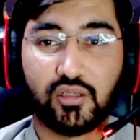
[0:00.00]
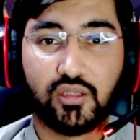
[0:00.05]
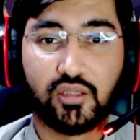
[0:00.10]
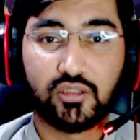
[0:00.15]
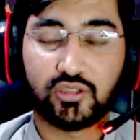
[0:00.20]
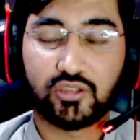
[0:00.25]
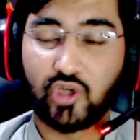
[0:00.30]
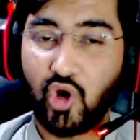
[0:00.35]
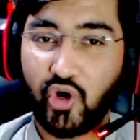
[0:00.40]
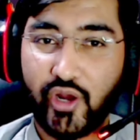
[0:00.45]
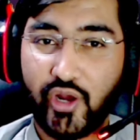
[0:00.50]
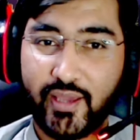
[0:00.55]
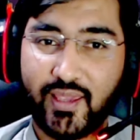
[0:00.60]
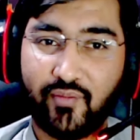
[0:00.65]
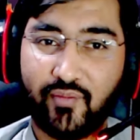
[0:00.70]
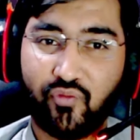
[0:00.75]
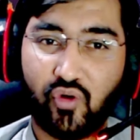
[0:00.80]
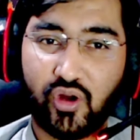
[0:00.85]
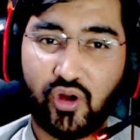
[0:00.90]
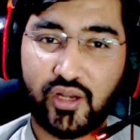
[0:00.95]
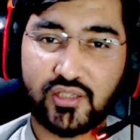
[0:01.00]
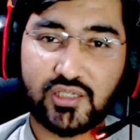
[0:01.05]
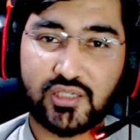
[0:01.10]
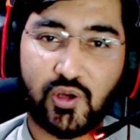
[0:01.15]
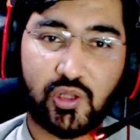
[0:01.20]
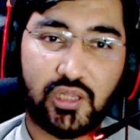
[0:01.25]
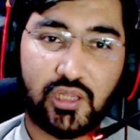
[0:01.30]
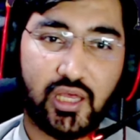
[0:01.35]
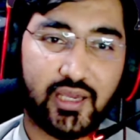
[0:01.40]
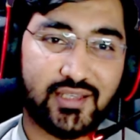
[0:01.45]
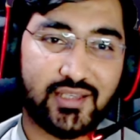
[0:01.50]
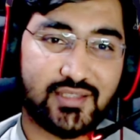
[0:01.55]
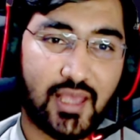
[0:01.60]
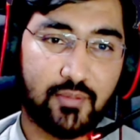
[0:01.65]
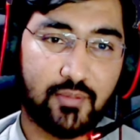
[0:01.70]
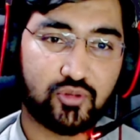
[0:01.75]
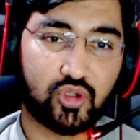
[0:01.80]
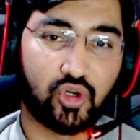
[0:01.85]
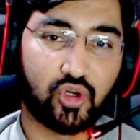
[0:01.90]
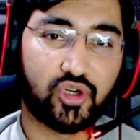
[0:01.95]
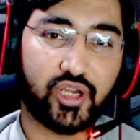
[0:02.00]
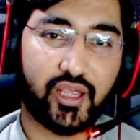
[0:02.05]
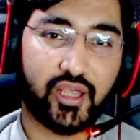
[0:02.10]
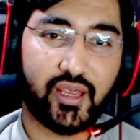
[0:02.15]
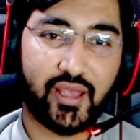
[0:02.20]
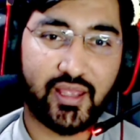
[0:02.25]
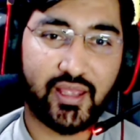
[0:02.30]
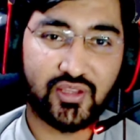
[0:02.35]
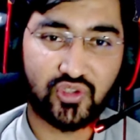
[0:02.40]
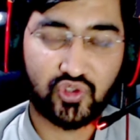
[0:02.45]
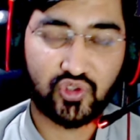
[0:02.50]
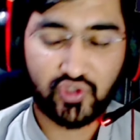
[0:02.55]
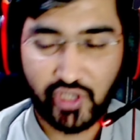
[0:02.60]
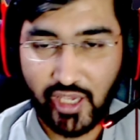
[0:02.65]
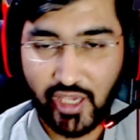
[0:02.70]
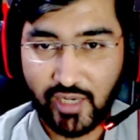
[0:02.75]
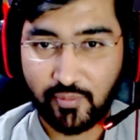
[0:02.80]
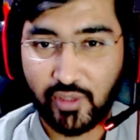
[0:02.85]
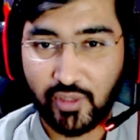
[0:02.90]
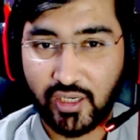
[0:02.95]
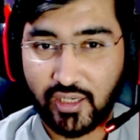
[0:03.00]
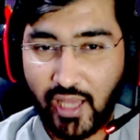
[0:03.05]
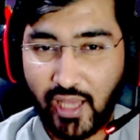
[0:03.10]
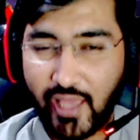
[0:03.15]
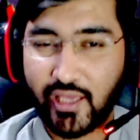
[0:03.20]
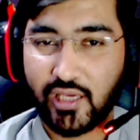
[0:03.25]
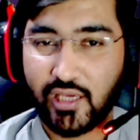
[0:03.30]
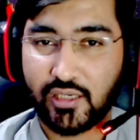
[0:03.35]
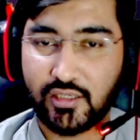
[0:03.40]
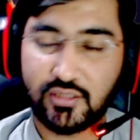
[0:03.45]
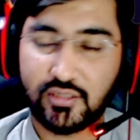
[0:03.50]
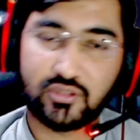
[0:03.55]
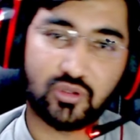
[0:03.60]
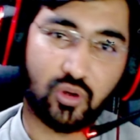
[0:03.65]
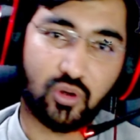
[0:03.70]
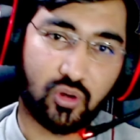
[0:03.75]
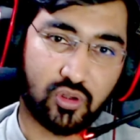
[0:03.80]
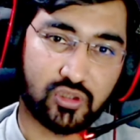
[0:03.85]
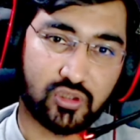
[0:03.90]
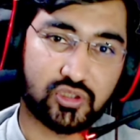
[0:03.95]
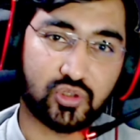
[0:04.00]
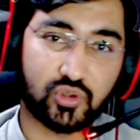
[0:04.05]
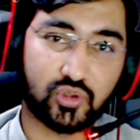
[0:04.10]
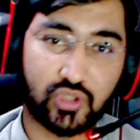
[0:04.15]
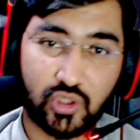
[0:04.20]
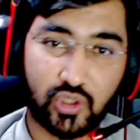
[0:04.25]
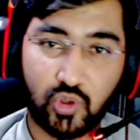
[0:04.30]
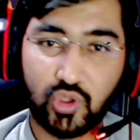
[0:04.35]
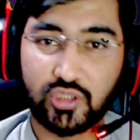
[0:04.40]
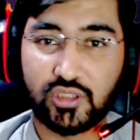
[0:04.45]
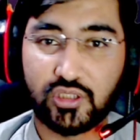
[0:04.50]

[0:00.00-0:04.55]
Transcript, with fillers: The god AK47 luck is absolutely insane, but Tiger is also the good